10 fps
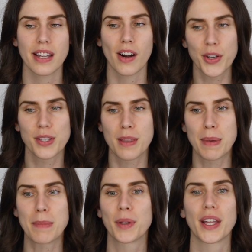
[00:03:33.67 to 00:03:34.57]
they're also the
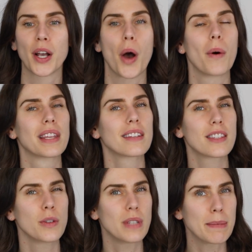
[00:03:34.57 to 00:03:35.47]
people that go a little
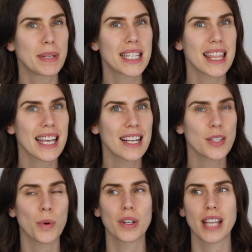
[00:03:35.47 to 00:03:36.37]
too deep into things
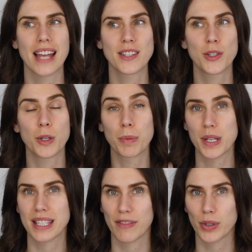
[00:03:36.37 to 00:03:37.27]
or tend to
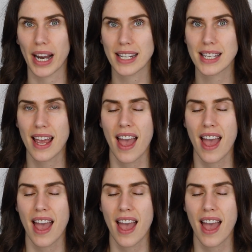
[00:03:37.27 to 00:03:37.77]
perseverate.